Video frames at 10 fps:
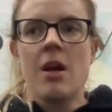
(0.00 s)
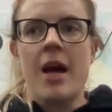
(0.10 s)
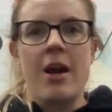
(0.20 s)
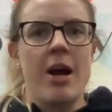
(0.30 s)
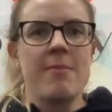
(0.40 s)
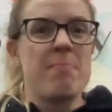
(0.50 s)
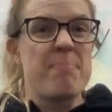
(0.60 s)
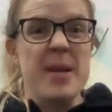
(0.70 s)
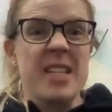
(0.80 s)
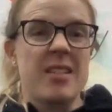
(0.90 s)
And I'm a
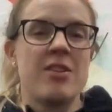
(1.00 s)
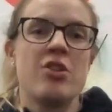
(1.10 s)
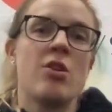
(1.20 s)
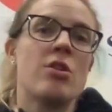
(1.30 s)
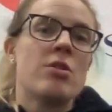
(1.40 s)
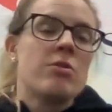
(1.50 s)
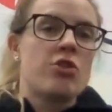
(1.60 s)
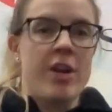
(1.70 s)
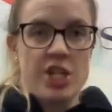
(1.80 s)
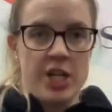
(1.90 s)
bit
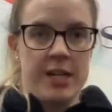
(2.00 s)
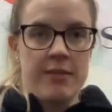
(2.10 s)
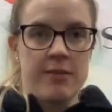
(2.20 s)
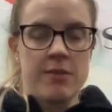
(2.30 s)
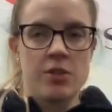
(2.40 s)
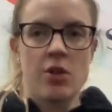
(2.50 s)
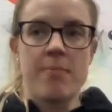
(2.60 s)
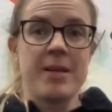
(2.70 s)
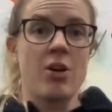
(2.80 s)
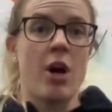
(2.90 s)
stretchy, so a
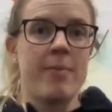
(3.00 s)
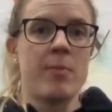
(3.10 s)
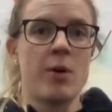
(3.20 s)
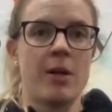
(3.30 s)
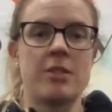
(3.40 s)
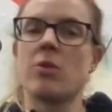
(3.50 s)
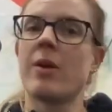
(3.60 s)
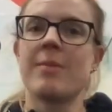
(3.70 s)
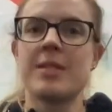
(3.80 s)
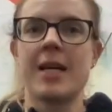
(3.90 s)
bit hypermobile. So when
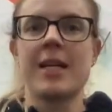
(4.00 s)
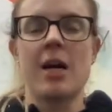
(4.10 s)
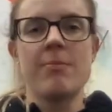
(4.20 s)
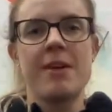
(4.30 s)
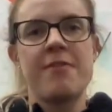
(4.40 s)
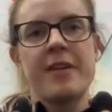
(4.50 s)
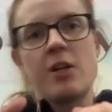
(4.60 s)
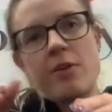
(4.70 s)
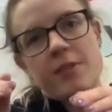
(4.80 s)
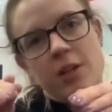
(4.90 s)
I'm standing up, my feet
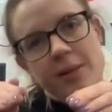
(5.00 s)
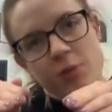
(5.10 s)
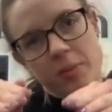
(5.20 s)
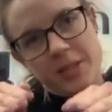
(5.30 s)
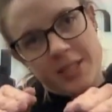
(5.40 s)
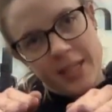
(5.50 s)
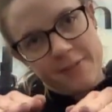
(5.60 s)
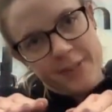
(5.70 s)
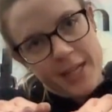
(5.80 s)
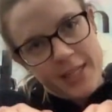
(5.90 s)
over time probably just
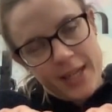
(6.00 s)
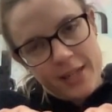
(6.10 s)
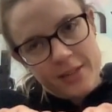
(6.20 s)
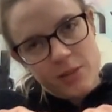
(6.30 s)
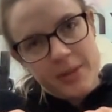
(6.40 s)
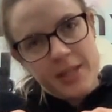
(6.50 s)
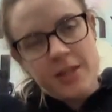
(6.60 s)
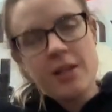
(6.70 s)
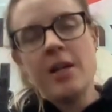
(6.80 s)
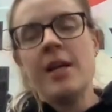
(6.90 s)
like flatten out a little
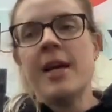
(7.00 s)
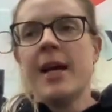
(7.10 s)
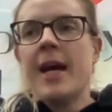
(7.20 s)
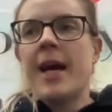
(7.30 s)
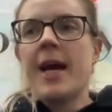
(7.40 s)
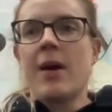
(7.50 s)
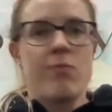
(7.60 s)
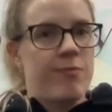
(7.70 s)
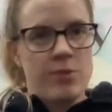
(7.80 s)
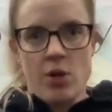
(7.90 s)
bit. And
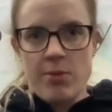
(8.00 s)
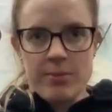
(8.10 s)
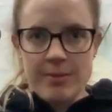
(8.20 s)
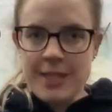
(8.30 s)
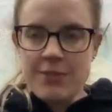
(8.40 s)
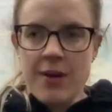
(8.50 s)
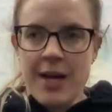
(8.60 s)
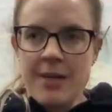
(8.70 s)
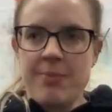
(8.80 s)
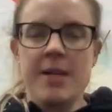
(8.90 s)
no problem, that's
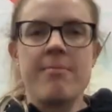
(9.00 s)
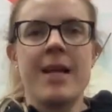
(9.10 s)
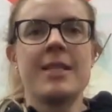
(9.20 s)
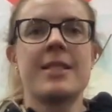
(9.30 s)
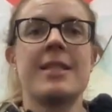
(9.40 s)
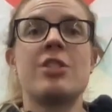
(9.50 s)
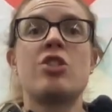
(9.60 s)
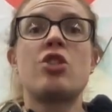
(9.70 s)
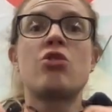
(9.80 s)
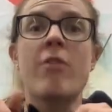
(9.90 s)
fine, but it means that it
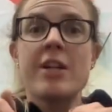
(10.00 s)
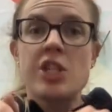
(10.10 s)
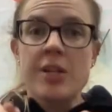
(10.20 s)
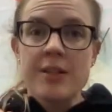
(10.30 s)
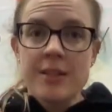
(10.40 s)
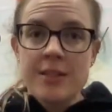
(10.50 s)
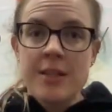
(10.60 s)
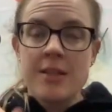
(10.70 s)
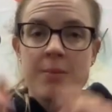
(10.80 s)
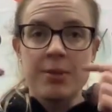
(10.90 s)
stretches
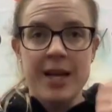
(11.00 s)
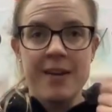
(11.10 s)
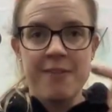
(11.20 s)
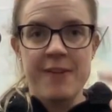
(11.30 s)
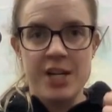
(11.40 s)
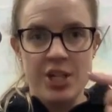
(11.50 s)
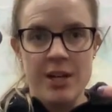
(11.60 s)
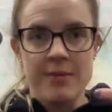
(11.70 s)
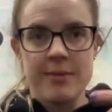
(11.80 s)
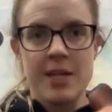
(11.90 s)
the plantar
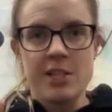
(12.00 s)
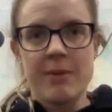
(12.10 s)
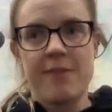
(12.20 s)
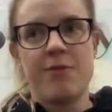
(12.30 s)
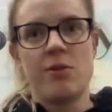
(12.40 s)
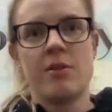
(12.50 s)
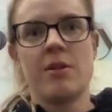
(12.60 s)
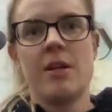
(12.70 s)
fascia under my foot.